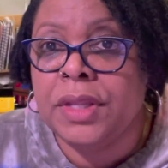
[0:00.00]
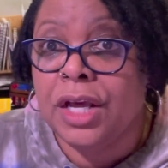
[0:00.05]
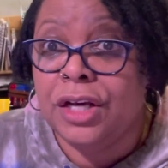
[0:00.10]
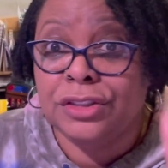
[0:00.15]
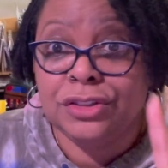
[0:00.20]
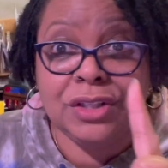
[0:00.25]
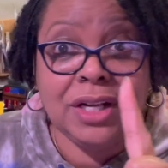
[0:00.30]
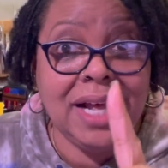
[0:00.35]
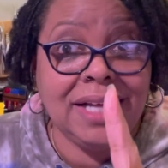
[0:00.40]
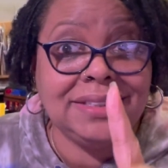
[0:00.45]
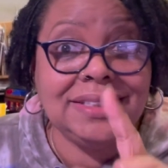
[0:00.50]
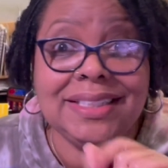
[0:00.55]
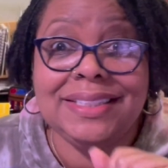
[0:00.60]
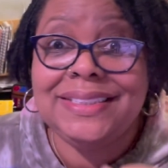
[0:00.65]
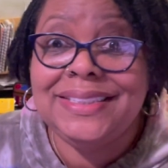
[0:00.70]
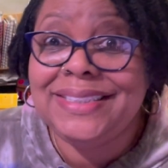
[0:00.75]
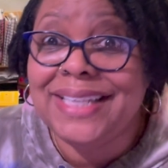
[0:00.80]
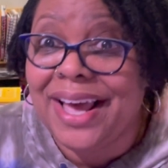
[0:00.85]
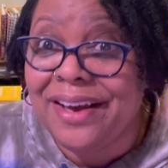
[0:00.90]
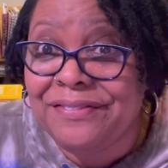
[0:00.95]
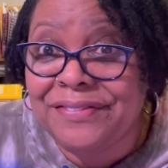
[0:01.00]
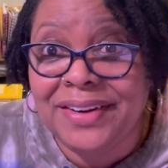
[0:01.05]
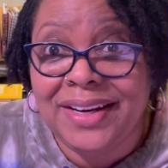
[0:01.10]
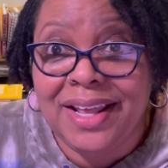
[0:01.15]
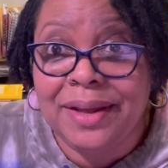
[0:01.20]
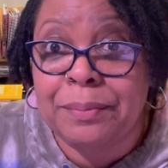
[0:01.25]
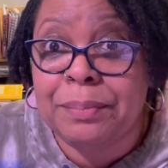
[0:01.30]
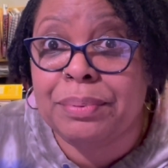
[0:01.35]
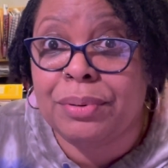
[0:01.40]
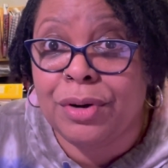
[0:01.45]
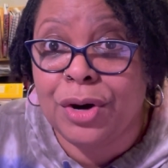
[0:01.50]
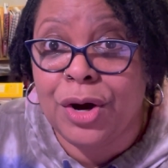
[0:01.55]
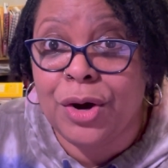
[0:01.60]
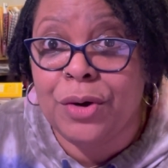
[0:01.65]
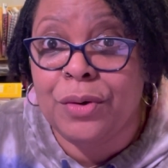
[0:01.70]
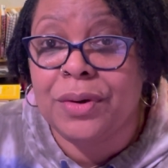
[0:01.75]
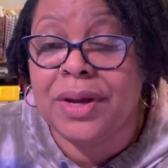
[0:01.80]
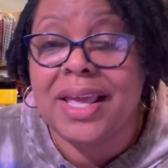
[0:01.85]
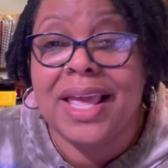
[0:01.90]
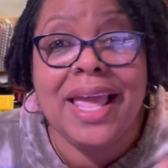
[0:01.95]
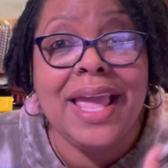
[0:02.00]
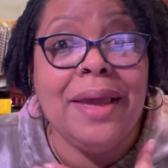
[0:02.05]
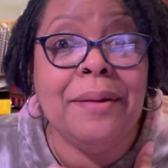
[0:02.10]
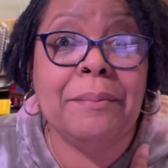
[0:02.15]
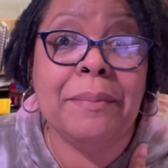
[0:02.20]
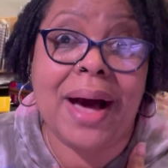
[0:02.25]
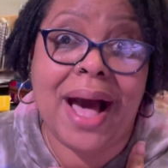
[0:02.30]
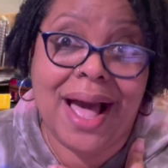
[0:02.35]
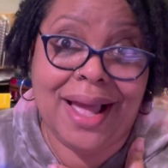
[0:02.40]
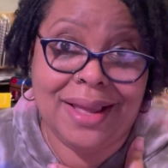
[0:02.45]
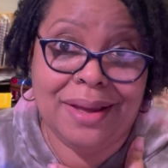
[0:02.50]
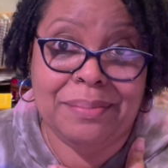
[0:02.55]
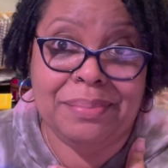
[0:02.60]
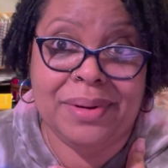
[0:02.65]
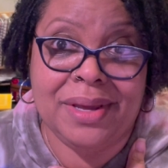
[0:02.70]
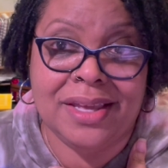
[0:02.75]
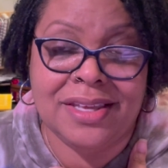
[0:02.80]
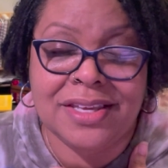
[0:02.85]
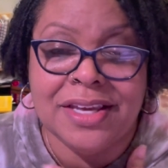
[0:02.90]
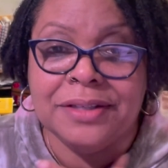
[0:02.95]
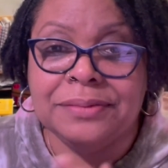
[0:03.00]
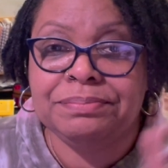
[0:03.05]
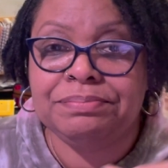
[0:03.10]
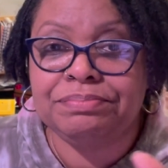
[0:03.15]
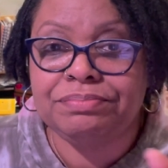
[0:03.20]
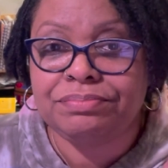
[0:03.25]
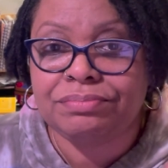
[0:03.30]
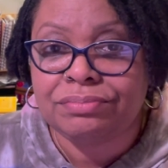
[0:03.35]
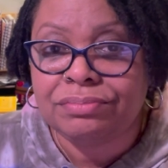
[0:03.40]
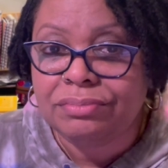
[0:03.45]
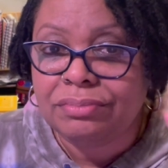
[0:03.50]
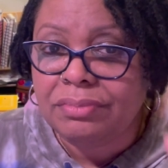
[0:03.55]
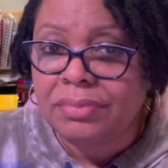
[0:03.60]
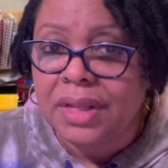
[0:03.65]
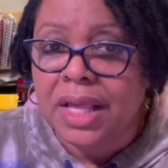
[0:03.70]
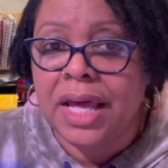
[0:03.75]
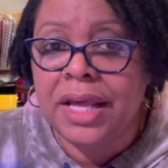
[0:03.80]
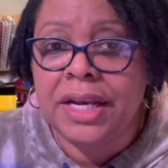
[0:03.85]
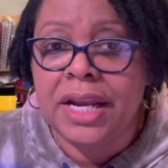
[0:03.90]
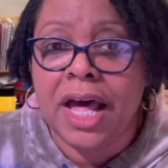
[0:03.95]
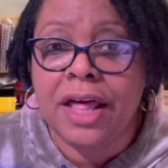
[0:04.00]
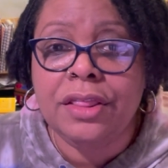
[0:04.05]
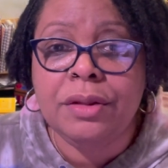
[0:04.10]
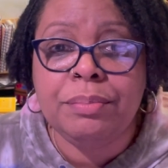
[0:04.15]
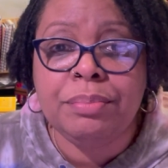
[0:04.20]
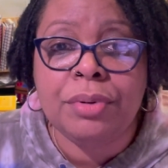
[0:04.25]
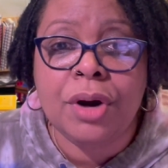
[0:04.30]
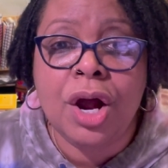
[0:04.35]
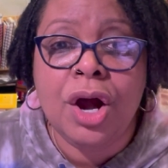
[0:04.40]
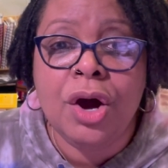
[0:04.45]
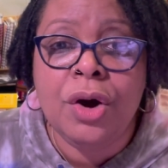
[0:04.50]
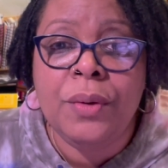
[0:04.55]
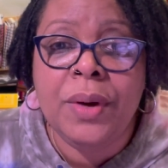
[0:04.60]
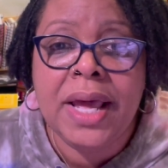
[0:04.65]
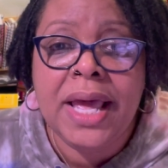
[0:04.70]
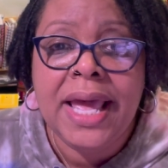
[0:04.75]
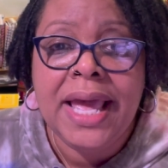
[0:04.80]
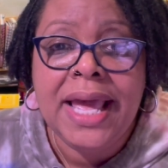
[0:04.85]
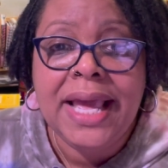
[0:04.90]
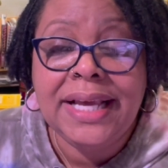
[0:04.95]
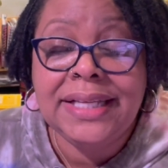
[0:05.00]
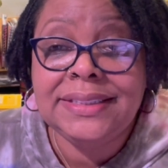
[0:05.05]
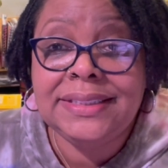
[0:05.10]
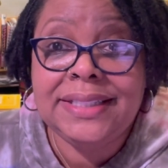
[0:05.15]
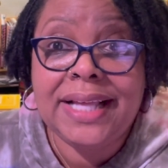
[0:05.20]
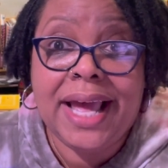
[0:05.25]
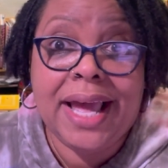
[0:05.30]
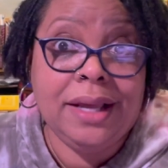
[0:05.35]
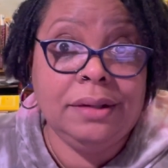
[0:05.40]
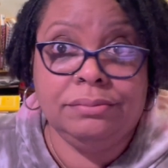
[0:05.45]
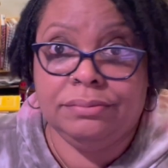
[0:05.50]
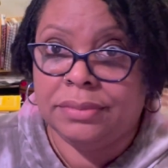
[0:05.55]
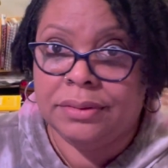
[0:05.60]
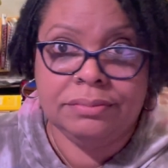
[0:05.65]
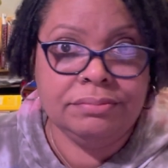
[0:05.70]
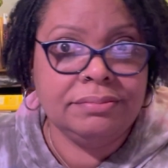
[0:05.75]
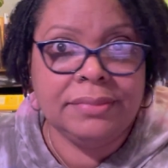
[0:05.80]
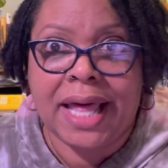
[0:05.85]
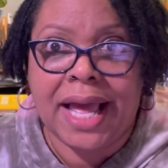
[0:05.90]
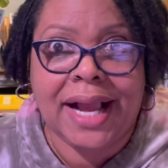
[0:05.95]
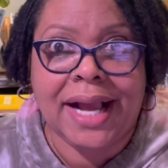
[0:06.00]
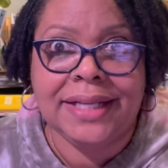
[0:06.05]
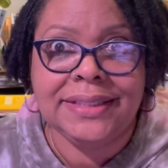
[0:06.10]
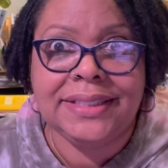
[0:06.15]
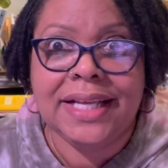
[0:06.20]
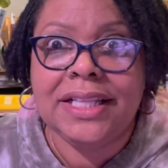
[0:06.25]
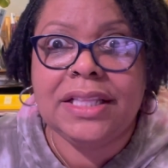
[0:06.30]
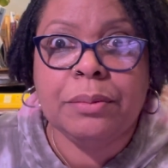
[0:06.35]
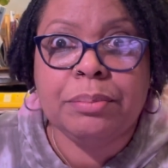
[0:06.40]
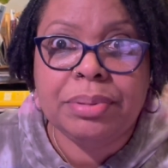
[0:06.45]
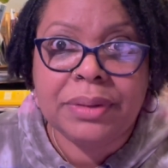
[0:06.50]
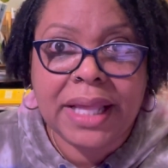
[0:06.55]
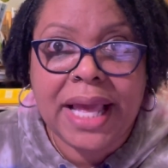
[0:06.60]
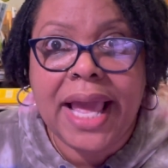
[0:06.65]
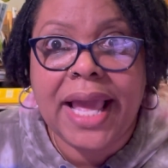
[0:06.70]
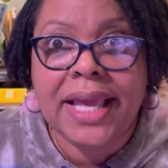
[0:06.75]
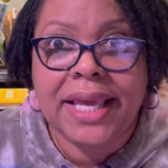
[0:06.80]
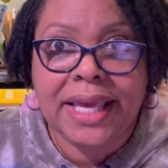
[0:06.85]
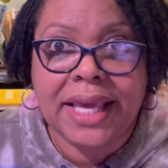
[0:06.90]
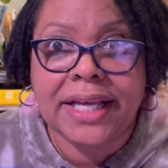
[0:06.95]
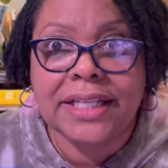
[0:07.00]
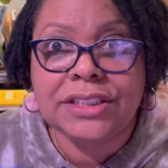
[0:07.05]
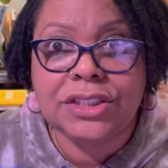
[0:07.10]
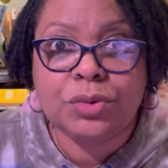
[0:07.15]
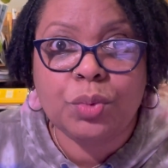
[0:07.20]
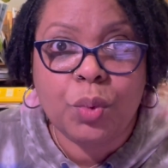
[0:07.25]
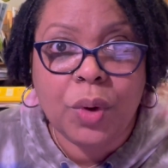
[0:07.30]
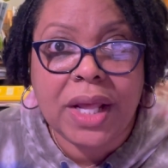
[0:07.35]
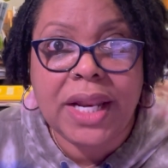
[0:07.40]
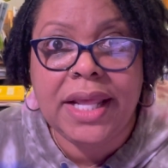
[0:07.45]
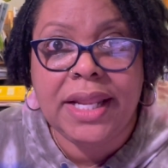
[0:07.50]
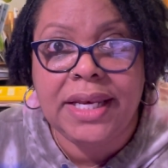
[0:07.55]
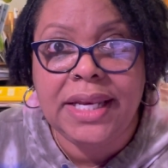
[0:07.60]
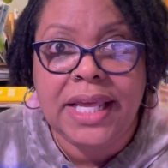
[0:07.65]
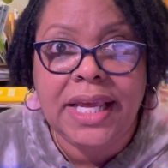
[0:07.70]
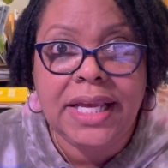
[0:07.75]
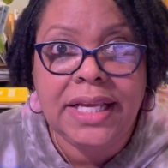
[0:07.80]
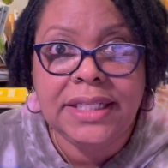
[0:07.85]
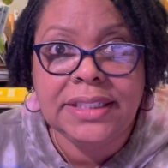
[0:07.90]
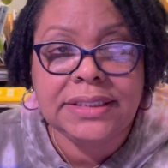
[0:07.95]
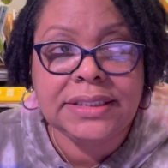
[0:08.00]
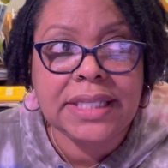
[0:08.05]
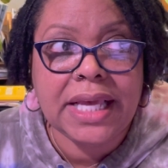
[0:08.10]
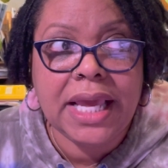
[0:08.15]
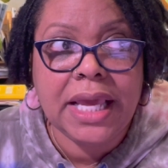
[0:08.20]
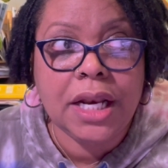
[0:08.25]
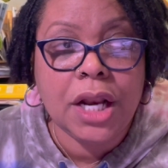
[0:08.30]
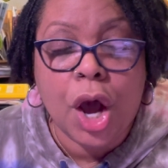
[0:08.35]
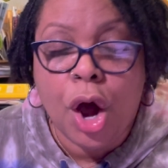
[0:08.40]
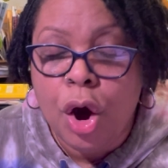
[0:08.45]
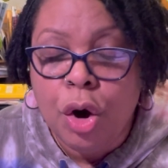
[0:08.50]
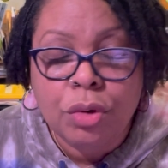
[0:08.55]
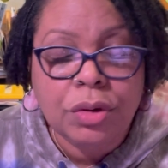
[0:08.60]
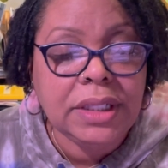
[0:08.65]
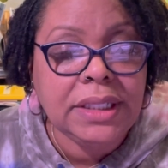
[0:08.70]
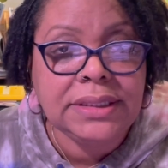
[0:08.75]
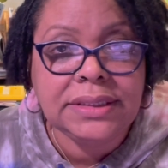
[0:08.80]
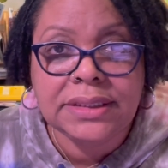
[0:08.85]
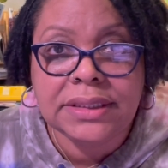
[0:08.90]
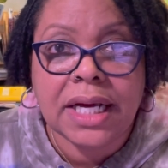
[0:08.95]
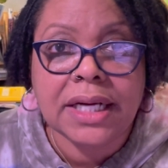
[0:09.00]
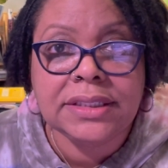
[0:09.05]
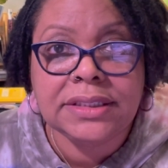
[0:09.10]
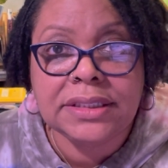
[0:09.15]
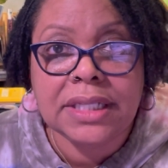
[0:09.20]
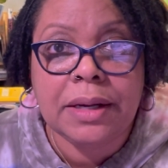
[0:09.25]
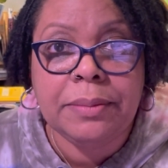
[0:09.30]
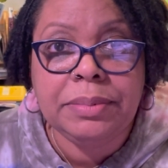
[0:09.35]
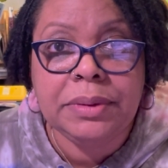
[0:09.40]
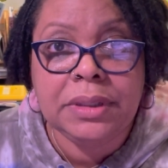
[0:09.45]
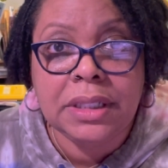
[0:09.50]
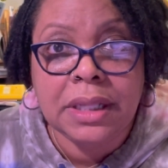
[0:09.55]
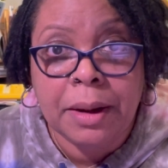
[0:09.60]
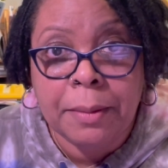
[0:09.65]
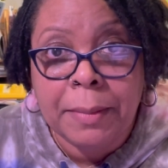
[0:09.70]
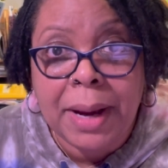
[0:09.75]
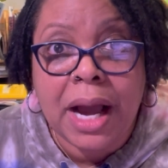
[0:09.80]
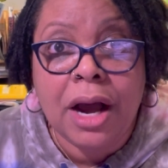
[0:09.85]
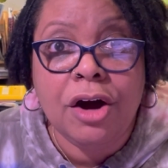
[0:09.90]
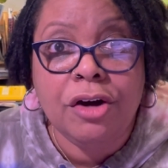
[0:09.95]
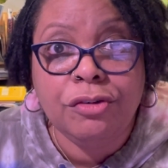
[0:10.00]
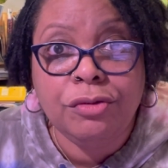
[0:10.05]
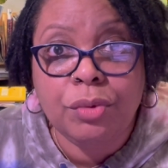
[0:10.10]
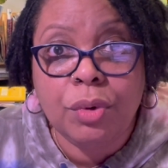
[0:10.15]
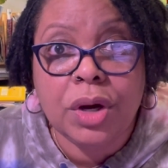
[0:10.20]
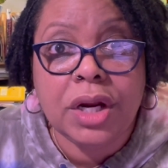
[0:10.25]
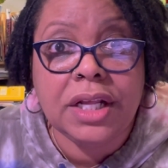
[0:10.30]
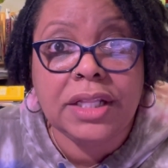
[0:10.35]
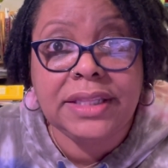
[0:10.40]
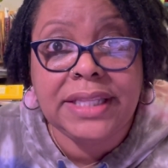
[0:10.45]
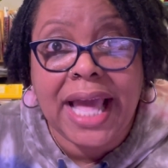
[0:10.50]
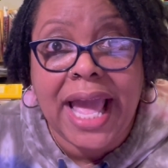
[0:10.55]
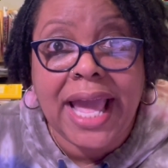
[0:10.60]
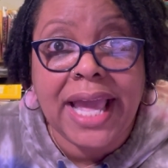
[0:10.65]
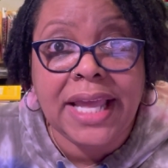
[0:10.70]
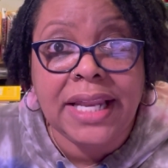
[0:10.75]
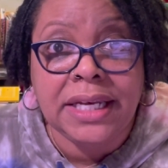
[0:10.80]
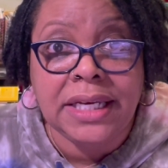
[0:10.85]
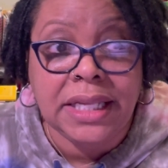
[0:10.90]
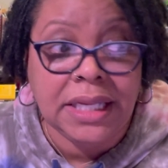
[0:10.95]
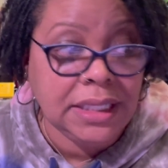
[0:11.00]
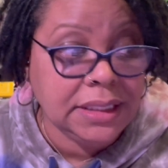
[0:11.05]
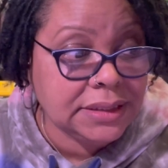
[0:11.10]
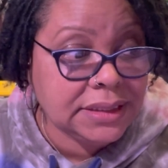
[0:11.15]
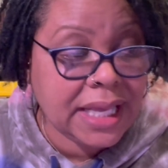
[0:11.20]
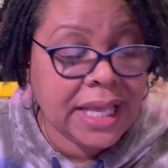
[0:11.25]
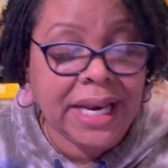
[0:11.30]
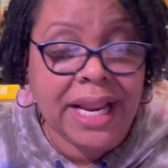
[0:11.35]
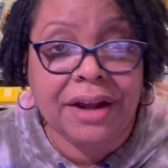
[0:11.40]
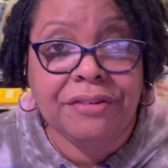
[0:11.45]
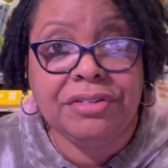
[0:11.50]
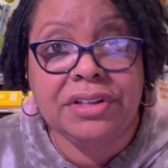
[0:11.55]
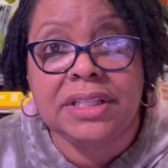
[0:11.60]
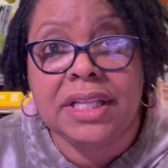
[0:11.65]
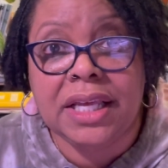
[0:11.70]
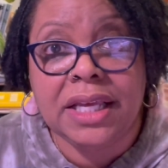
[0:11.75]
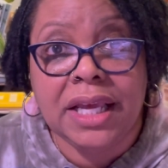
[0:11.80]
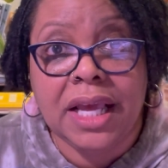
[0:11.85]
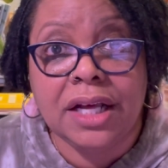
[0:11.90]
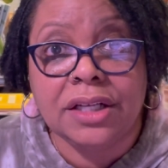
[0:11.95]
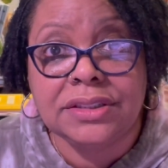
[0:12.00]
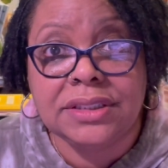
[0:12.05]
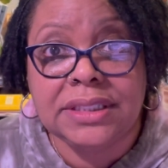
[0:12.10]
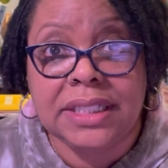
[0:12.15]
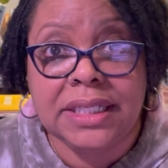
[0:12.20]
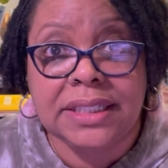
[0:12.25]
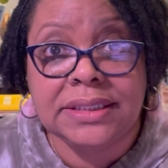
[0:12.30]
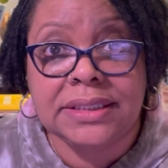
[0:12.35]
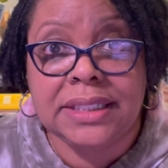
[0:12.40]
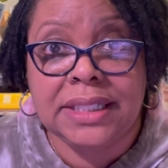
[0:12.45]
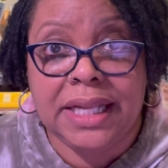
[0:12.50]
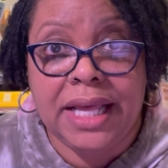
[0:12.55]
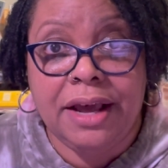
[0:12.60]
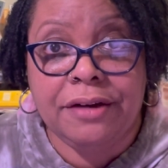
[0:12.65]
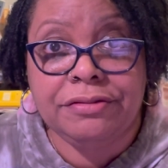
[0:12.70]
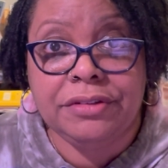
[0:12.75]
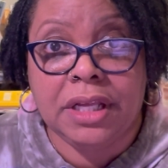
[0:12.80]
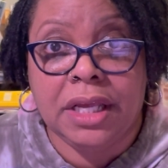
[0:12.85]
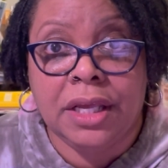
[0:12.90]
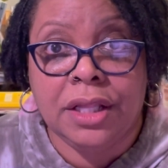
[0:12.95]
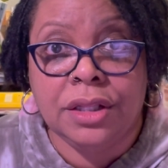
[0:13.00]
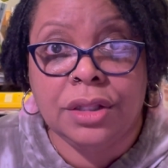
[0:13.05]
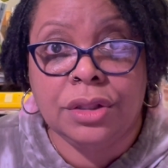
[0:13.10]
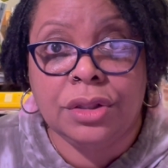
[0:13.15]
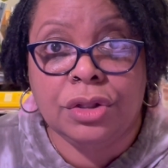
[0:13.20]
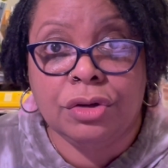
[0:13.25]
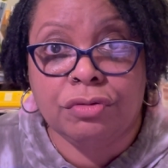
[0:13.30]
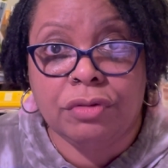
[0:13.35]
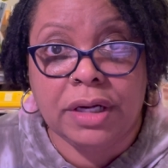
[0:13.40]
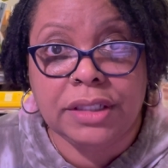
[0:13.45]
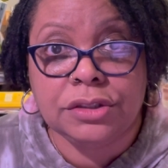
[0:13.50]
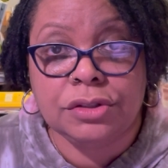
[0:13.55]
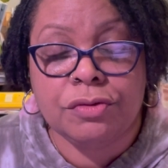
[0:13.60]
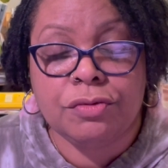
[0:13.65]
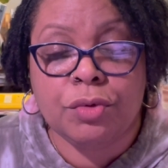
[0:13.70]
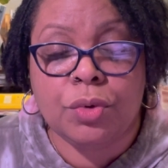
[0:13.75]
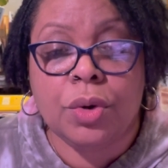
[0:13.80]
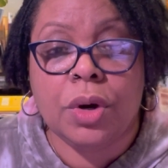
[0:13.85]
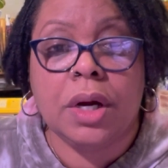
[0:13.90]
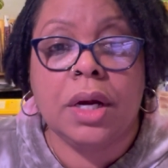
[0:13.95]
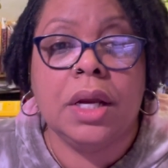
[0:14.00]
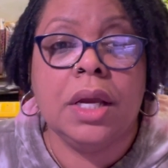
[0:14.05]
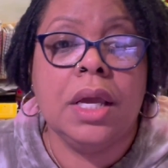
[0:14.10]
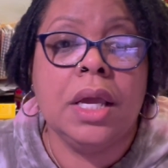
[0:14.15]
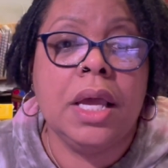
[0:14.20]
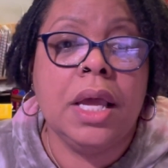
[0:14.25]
So that's a definite pro in my opinion. Another pro is that, like I said, the plant gets what it needs. It only sucks up the amount of water that it needs, and everything else gets left in the reservoir.